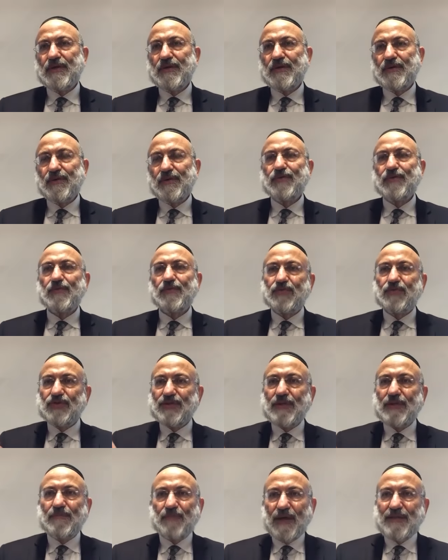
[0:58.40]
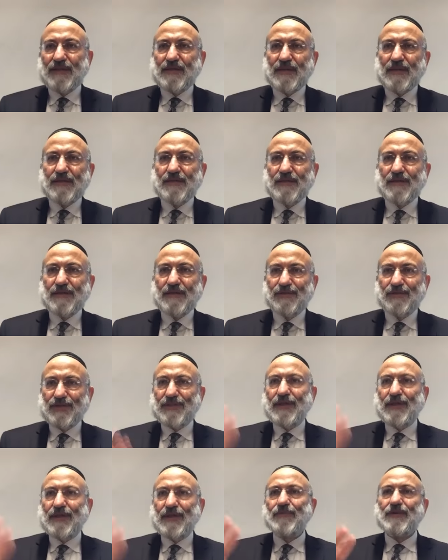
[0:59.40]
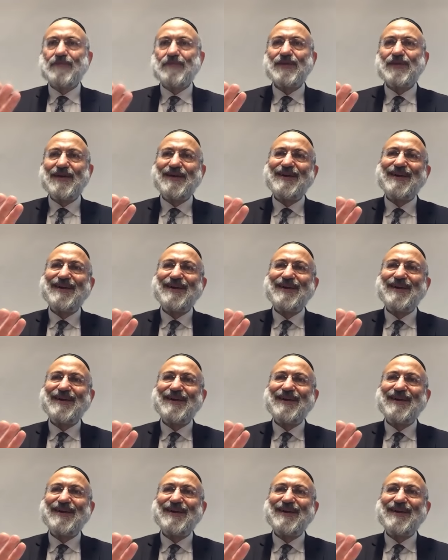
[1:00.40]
You, know, you push the button, you stop him.